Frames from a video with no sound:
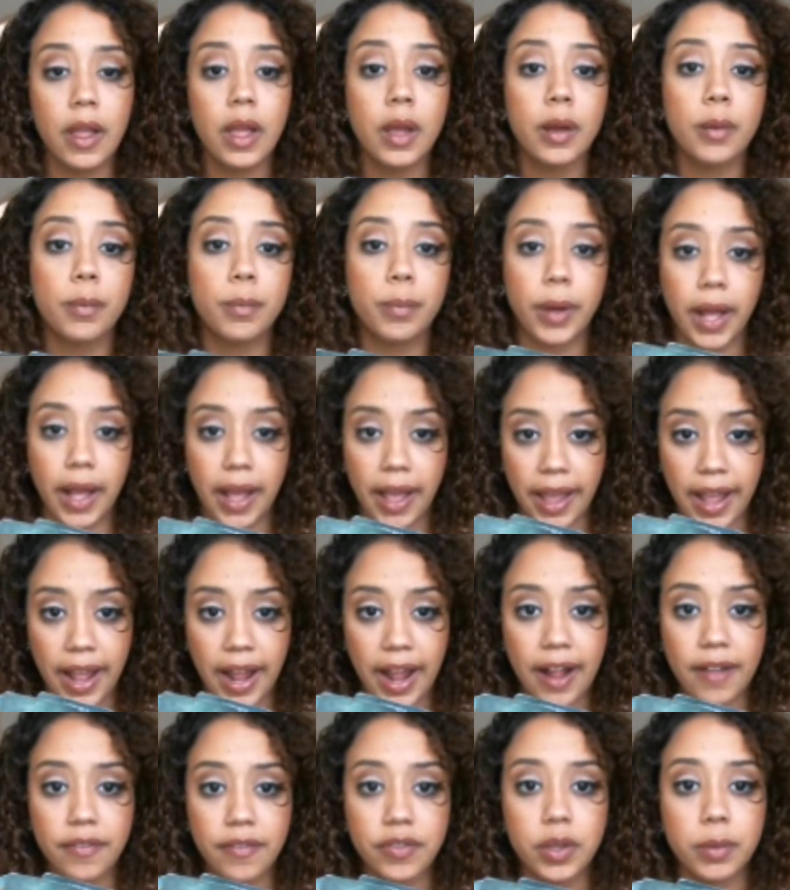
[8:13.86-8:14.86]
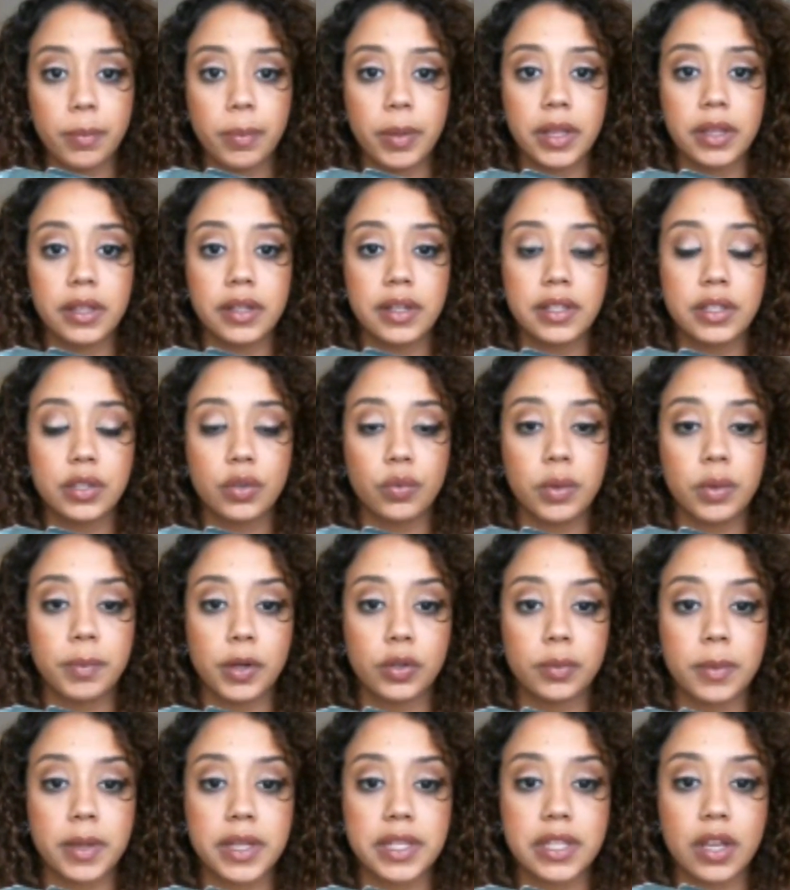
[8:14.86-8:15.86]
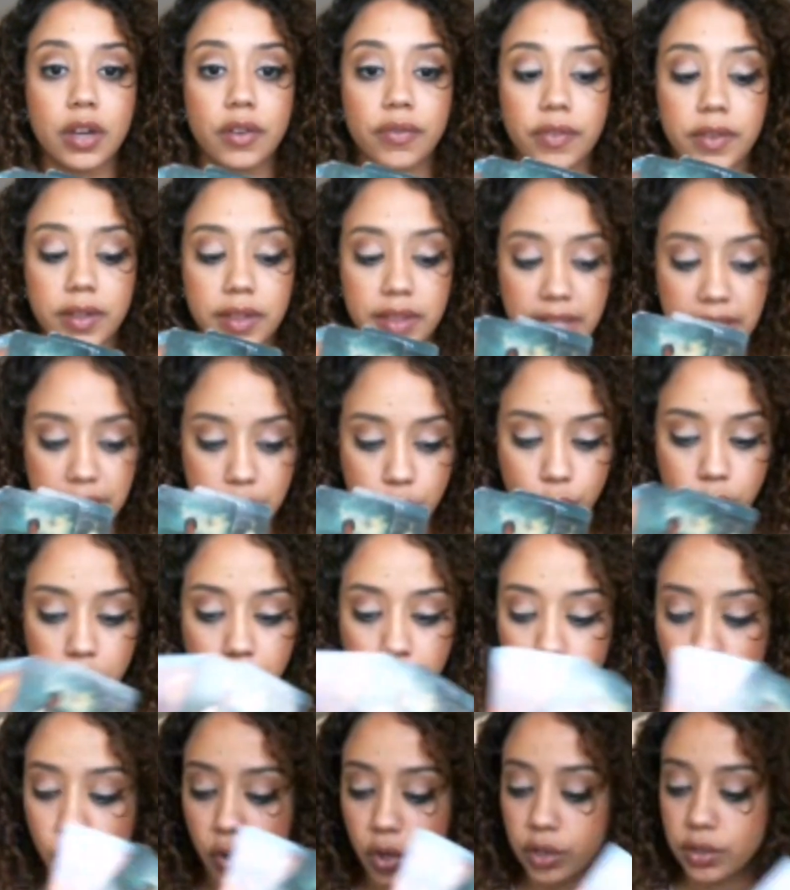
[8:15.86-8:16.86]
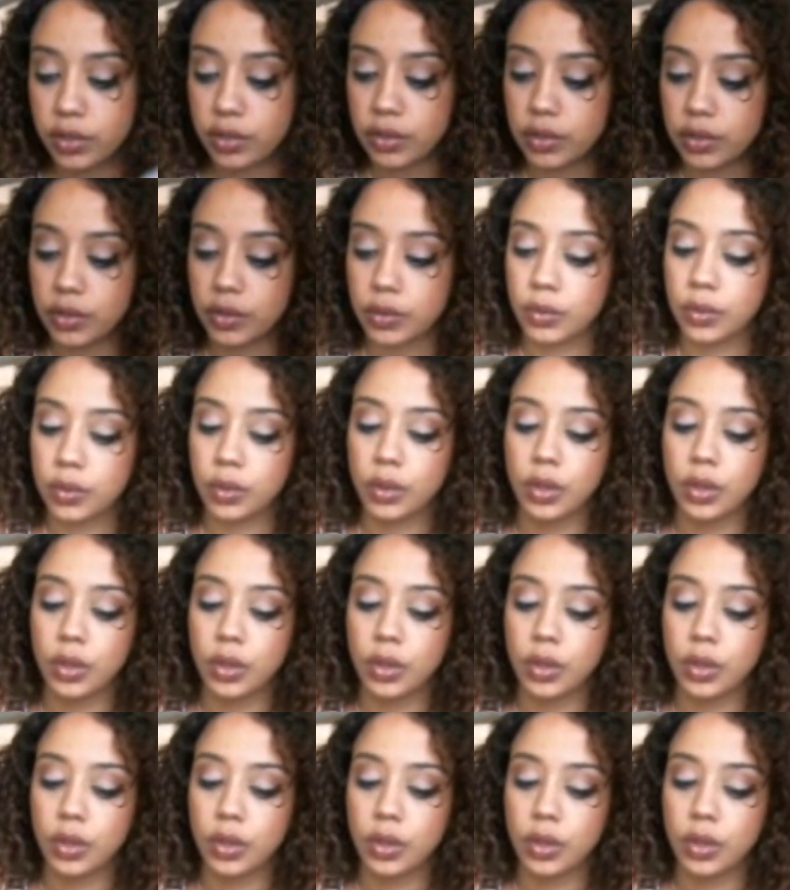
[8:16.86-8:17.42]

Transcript: but I have the ability to rebuild myself, and that's what I'm going to do.